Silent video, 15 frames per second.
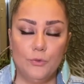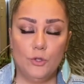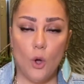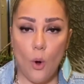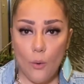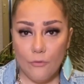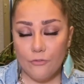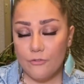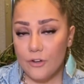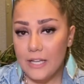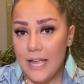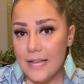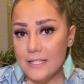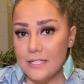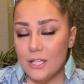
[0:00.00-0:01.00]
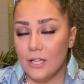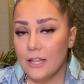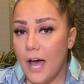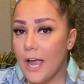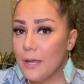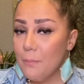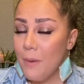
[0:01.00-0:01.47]
Don't forget to
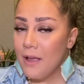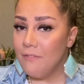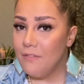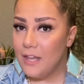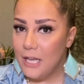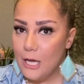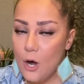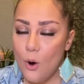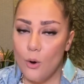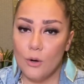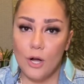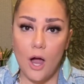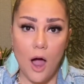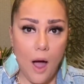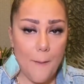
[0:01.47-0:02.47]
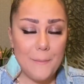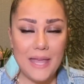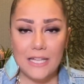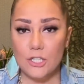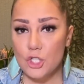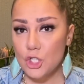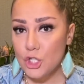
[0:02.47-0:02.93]
like my video,
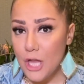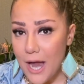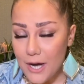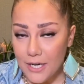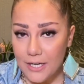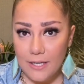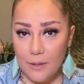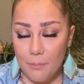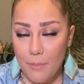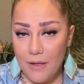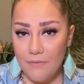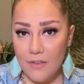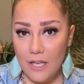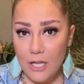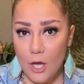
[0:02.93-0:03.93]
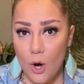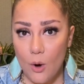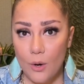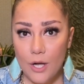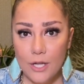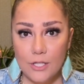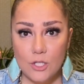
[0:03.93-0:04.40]
comment, share my
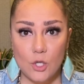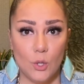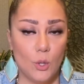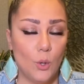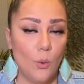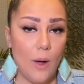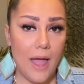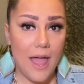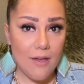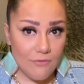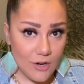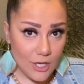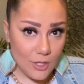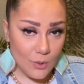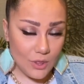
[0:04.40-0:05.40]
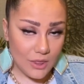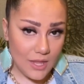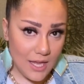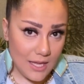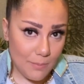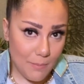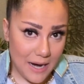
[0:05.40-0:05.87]
video to whoever you
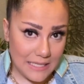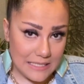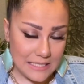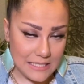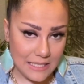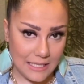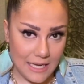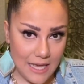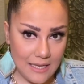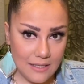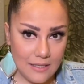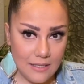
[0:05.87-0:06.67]
think might need it,